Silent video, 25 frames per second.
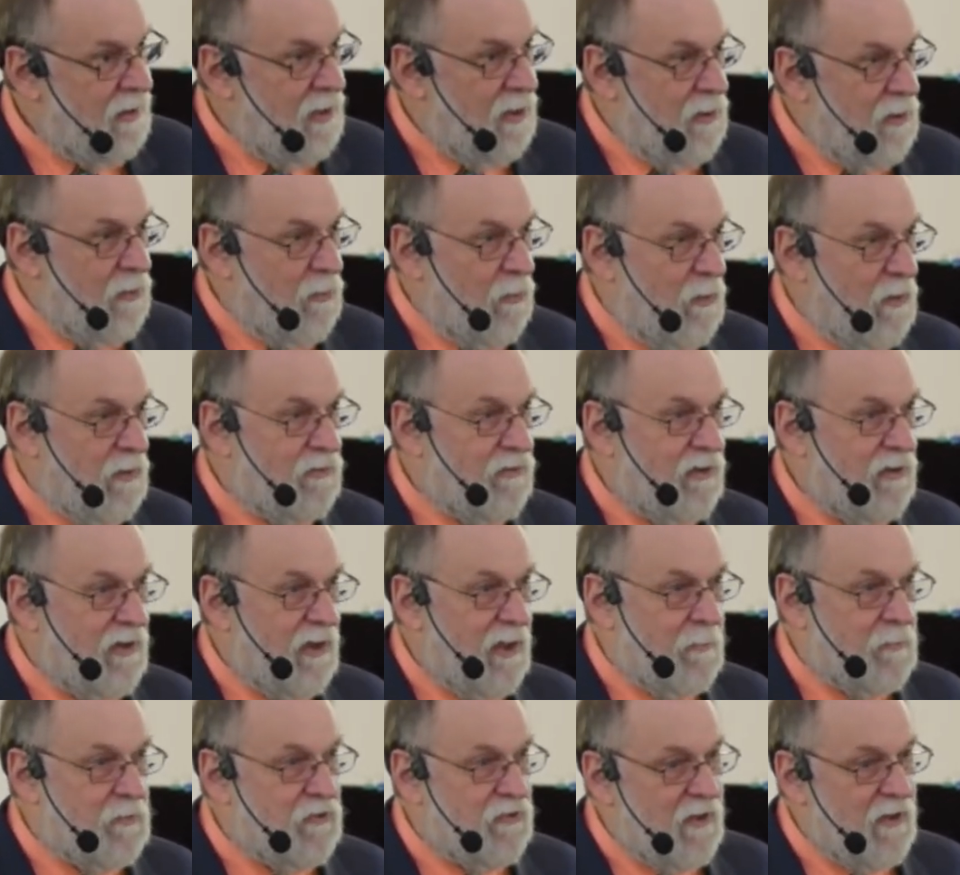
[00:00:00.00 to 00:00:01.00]
Was he
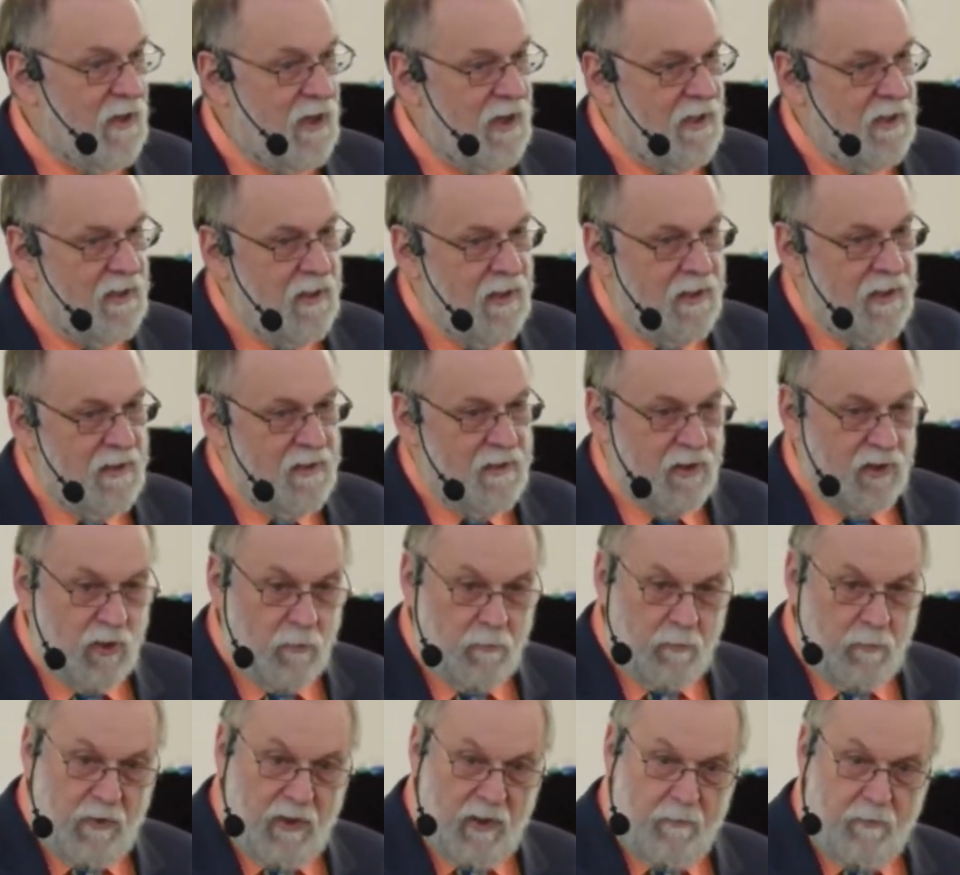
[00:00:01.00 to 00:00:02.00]
upset that the
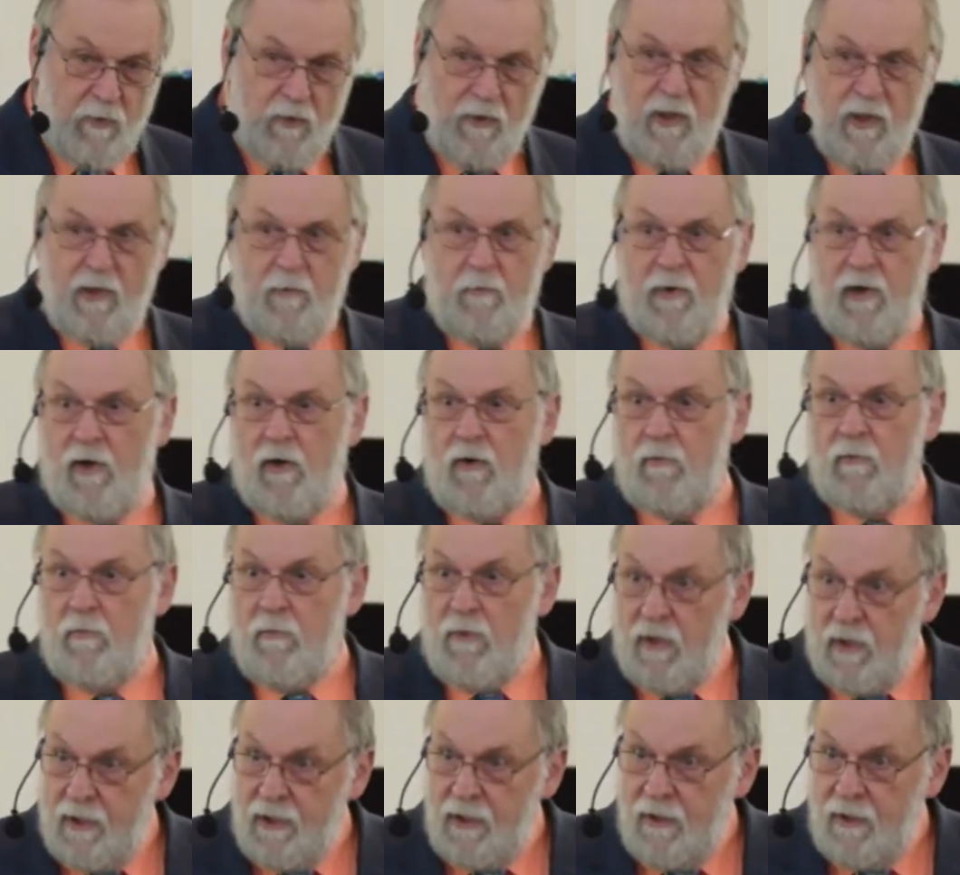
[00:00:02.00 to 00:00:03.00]
people had borrowed
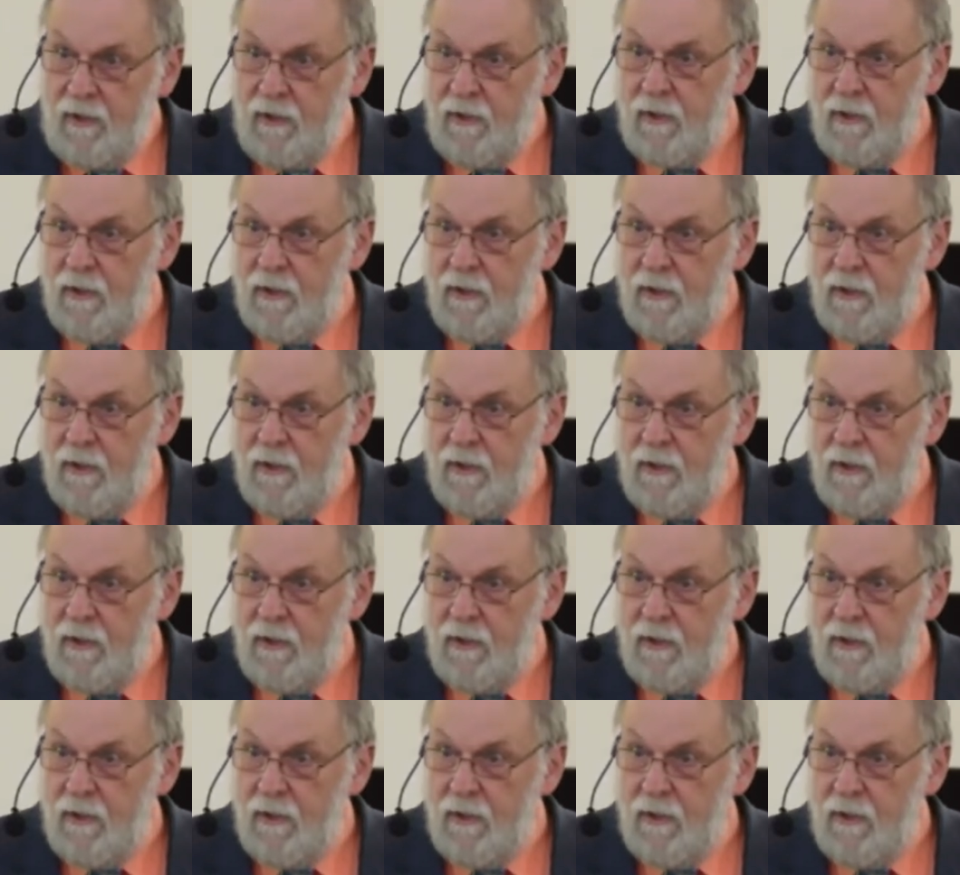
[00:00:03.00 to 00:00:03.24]
money?